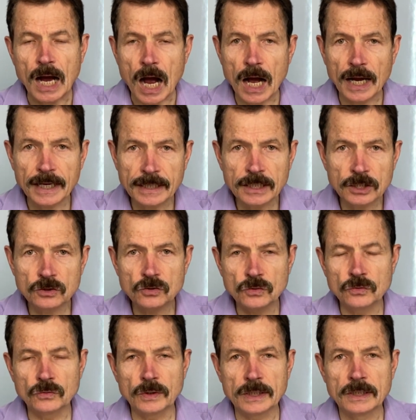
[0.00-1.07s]
I need to
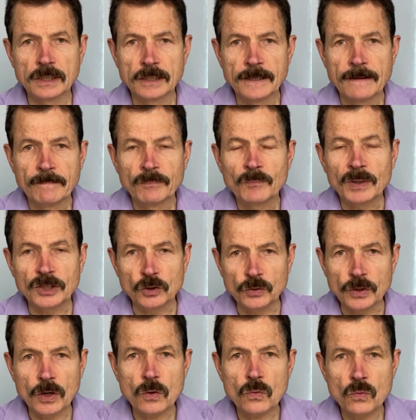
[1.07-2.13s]
do it. But you
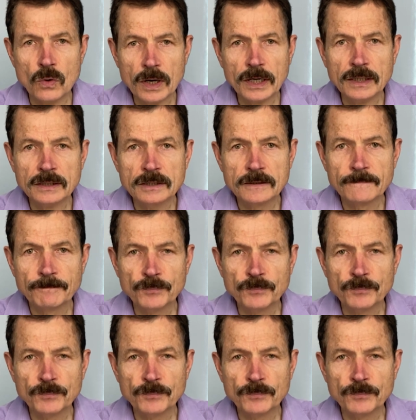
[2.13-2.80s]
know what?